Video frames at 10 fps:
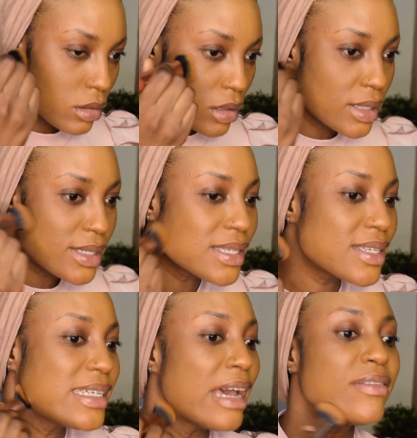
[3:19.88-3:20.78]
This
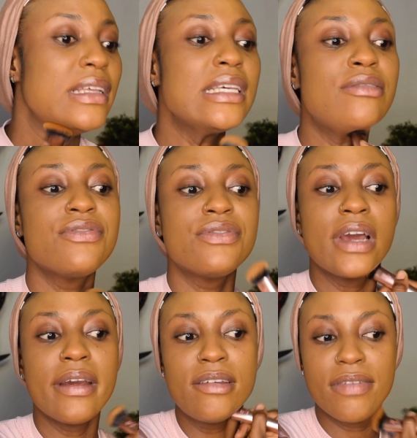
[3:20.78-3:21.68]
is definitely
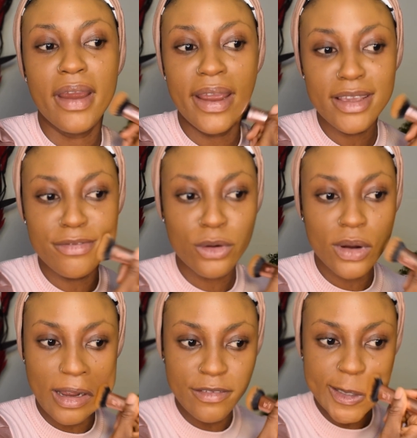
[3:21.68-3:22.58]
very, very full
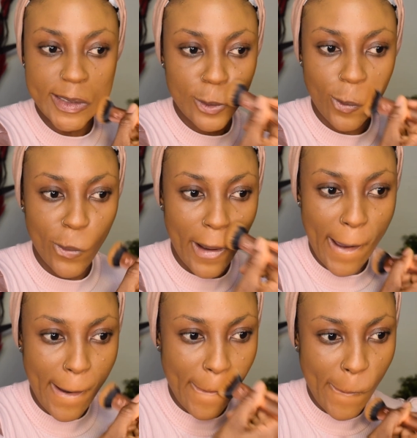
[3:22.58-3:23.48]
coverage.
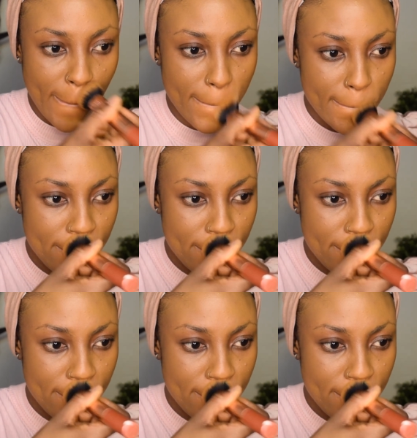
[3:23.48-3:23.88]
Wow.